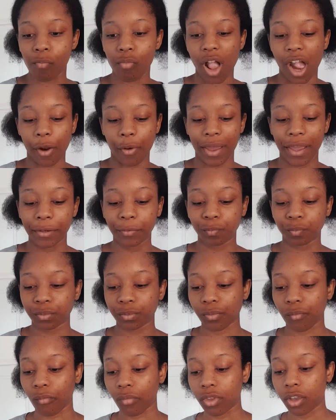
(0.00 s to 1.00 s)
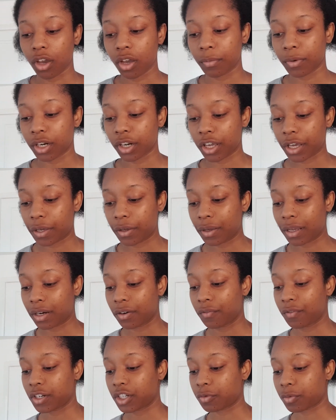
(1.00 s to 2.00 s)
Anyway, I'm gonna go
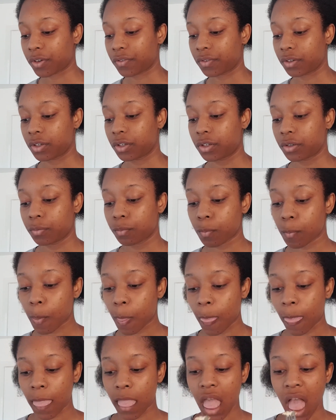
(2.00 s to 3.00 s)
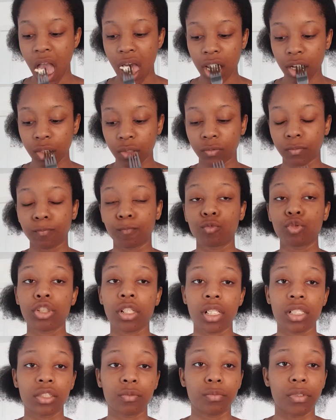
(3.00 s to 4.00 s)
and finish my food. I'm
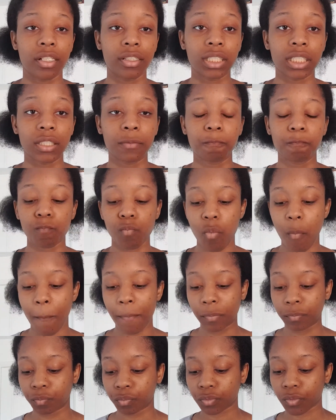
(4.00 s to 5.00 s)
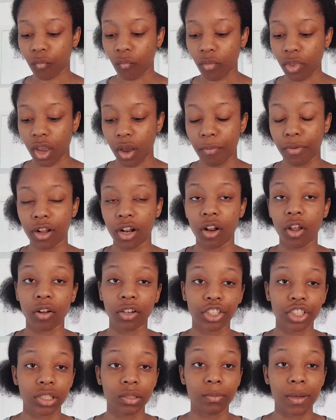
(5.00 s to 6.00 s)
kind of spicy. I put a lot
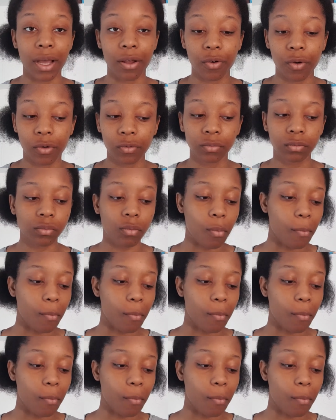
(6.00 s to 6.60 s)
of chili powder on.